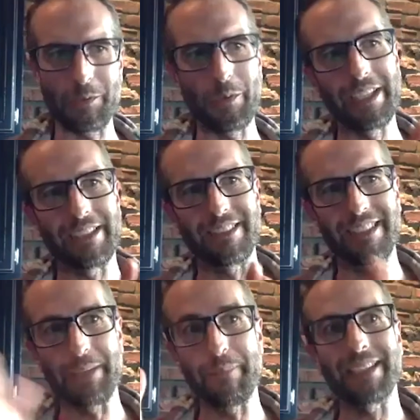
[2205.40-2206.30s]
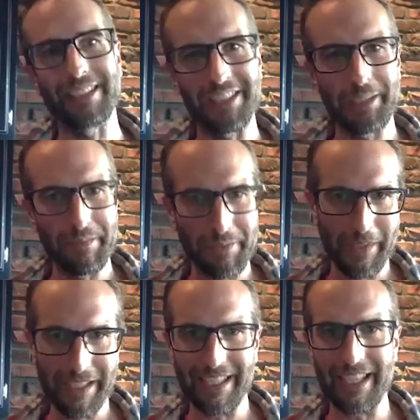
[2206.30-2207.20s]
quick, getting back to sleep if you
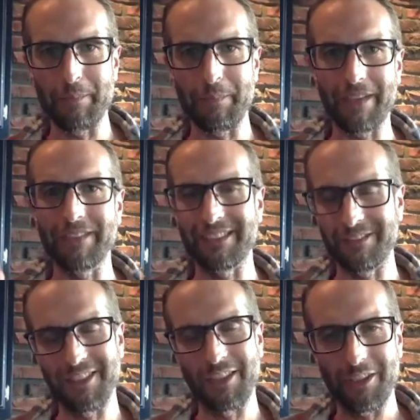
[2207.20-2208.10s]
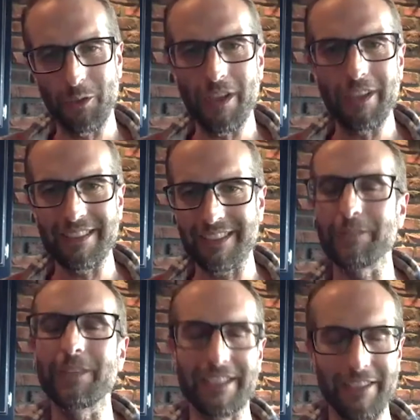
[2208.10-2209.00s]
wake up, having longer quality sleep,
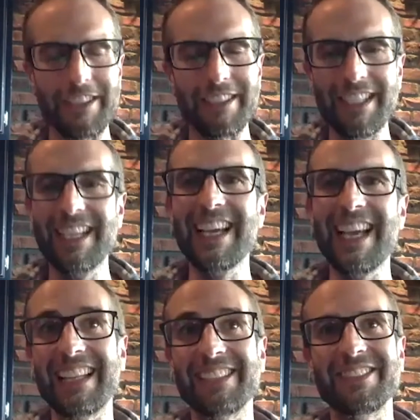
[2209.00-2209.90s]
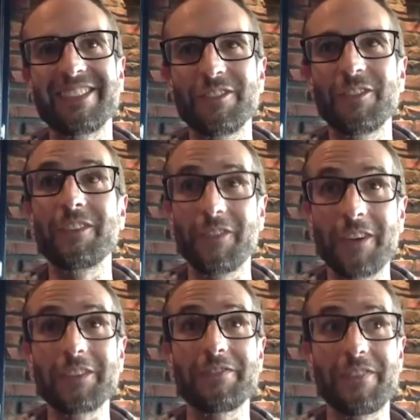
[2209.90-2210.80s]
like all these. And what,
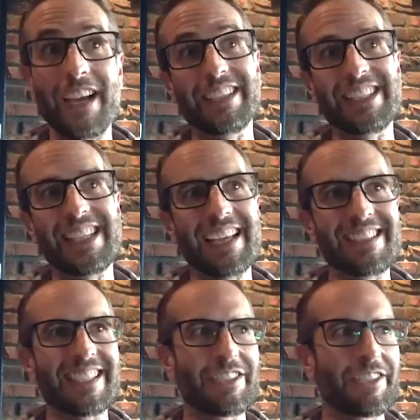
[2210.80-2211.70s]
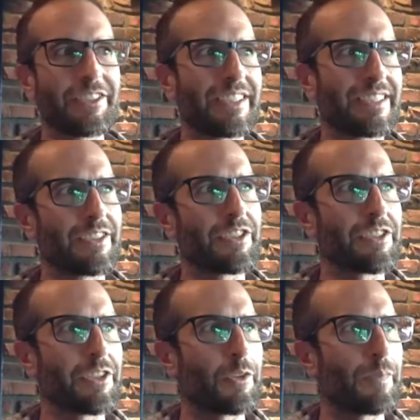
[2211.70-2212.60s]
what we found in testing too is there's
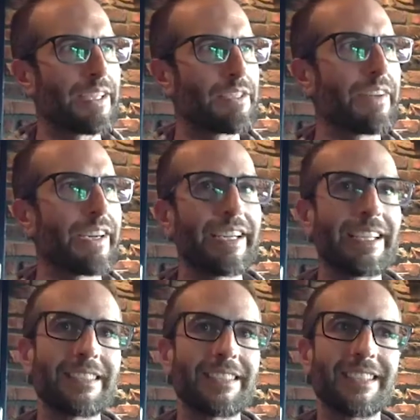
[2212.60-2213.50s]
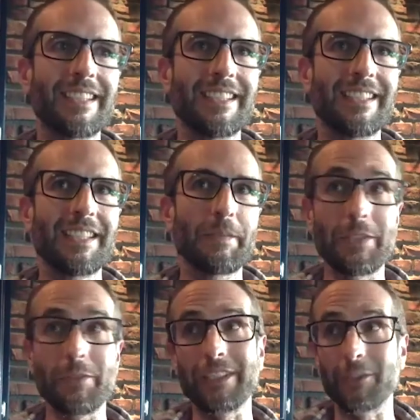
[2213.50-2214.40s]
so much variance
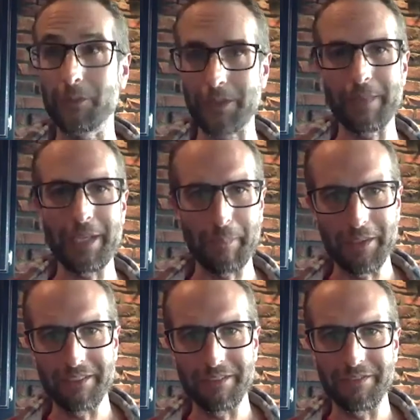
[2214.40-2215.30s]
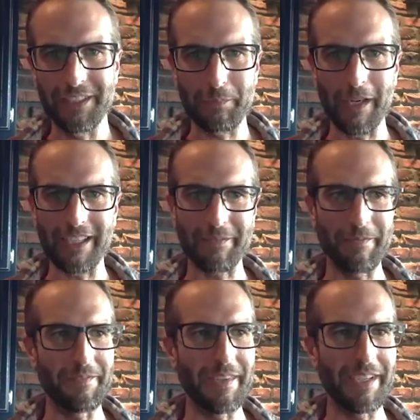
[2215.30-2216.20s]
between groups of people. This product
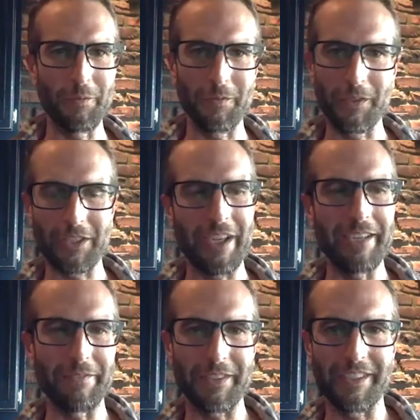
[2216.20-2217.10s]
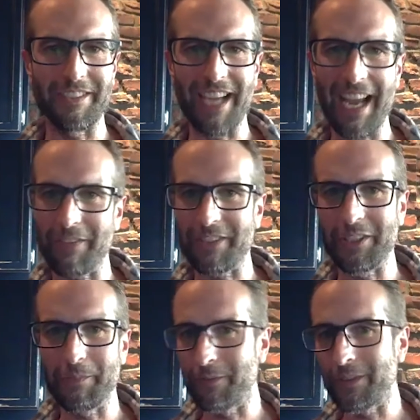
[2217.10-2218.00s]
may work great for half the
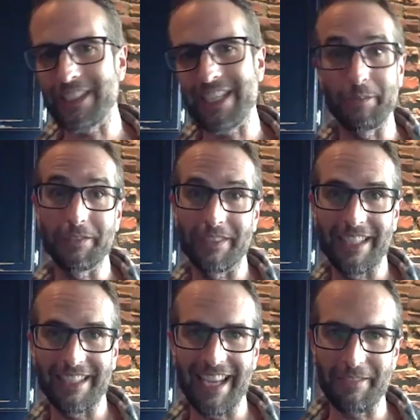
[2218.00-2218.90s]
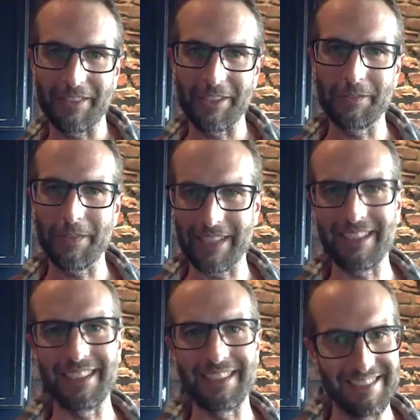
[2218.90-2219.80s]
group and work terrible for the other half of the group, depending
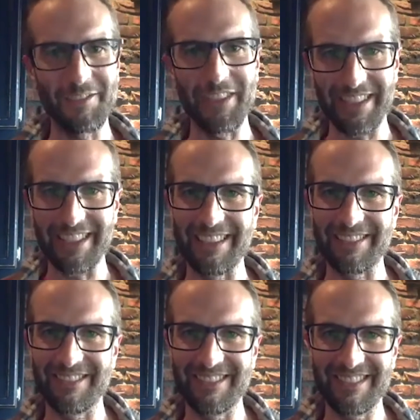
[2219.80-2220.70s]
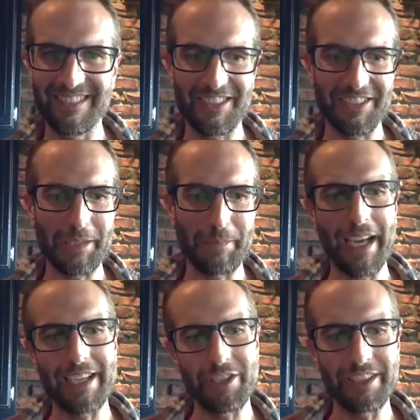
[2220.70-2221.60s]
on what their sleep
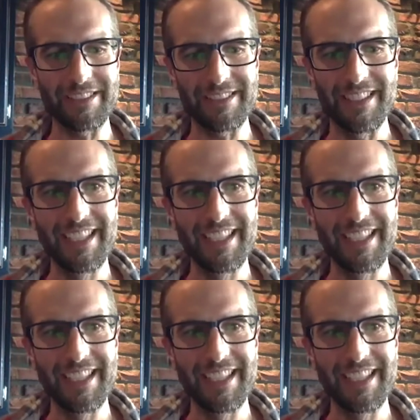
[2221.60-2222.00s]
hygiene